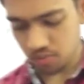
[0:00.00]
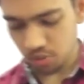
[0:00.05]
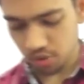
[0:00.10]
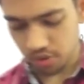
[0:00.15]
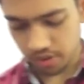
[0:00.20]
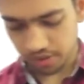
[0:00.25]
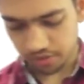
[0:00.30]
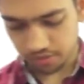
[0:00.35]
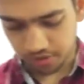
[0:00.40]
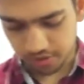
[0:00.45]
of
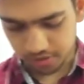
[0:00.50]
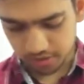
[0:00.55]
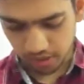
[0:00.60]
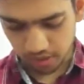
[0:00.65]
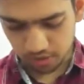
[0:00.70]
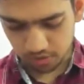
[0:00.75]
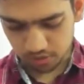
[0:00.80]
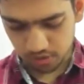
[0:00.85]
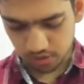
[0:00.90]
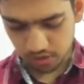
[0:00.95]

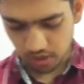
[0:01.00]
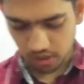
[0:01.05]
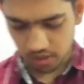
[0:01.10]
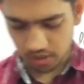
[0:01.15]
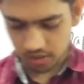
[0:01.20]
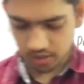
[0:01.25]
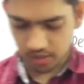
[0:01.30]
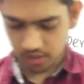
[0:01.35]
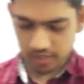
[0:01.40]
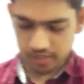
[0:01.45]
carbohydrates, can you see
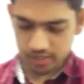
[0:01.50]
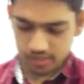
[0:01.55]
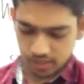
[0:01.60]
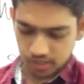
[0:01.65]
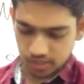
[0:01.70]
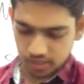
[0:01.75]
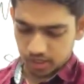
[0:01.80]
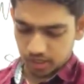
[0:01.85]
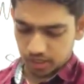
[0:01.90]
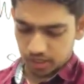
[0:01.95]
under
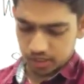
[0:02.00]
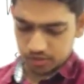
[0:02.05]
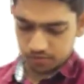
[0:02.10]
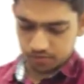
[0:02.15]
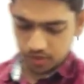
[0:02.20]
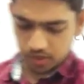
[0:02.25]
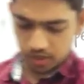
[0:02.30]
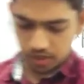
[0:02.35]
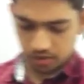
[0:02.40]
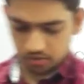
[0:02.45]

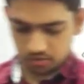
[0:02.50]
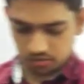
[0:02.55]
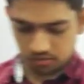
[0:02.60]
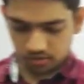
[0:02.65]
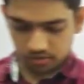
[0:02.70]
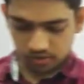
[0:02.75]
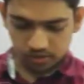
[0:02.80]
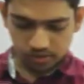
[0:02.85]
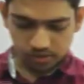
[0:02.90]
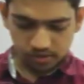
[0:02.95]
disaccharides we have
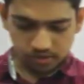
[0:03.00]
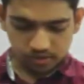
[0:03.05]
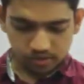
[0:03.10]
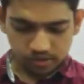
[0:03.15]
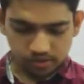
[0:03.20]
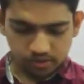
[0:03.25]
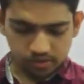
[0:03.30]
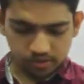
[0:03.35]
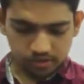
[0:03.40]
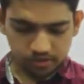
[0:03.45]

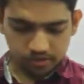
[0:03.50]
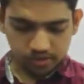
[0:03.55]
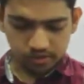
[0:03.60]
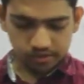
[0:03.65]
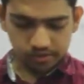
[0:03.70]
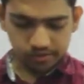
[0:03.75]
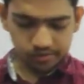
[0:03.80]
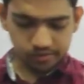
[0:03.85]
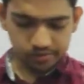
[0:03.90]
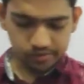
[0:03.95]

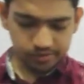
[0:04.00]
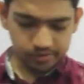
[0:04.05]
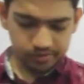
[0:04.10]
uh,